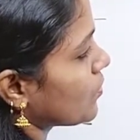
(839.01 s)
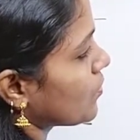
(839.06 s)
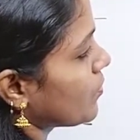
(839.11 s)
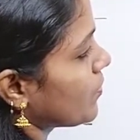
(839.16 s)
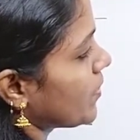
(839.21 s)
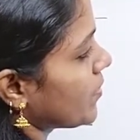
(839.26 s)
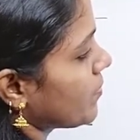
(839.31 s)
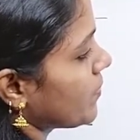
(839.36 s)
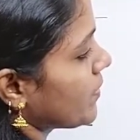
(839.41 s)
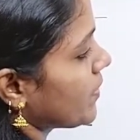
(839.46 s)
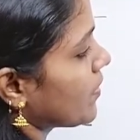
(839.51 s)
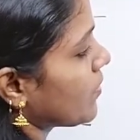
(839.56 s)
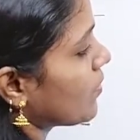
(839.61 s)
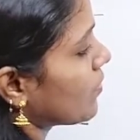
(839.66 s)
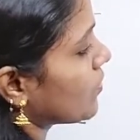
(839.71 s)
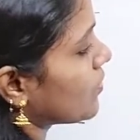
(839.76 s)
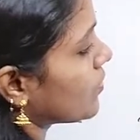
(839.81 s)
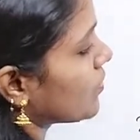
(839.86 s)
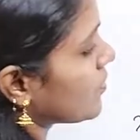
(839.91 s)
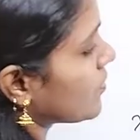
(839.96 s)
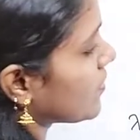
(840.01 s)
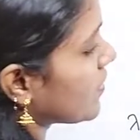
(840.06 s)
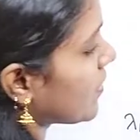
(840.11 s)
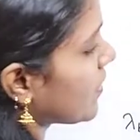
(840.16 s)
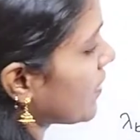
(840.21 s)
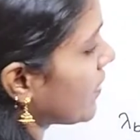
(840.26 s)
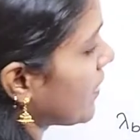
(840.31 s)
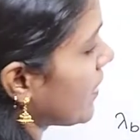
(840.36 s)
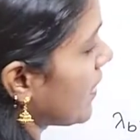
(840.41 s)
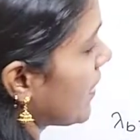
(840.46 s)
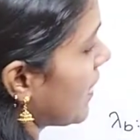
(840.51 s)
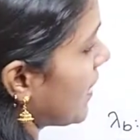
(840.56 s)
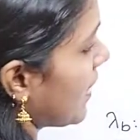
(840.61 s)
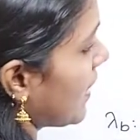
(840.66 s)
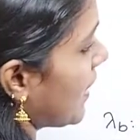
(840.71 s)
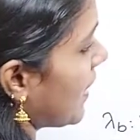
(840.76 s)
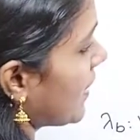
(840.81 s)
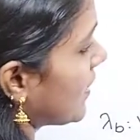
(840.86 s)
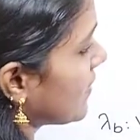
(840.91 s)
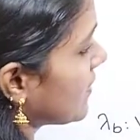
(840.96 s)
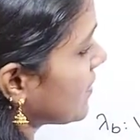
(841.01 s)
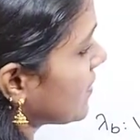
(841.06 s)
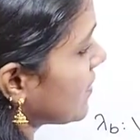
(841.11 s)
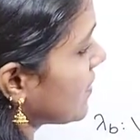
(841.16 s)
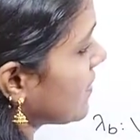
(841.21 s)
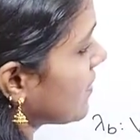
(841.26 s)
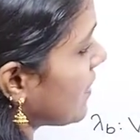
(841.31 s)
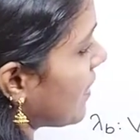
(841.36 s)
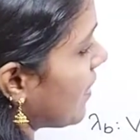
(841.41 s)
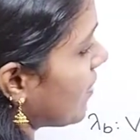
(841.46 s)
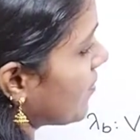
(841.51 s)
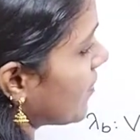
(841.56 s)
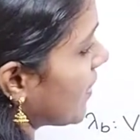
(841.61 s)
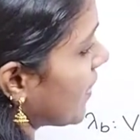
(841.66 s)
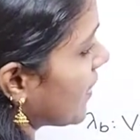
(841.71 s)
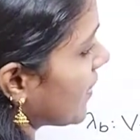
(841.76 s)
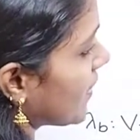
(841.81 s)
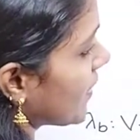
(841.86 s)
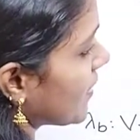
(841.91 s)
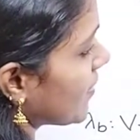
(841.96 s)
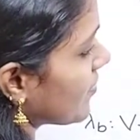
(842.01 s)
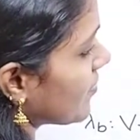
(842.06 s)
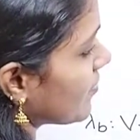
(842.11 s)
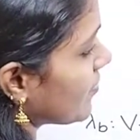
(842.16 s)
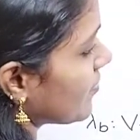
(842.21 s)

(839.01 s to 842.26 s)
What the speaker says: B goes to C, and this is lambda E.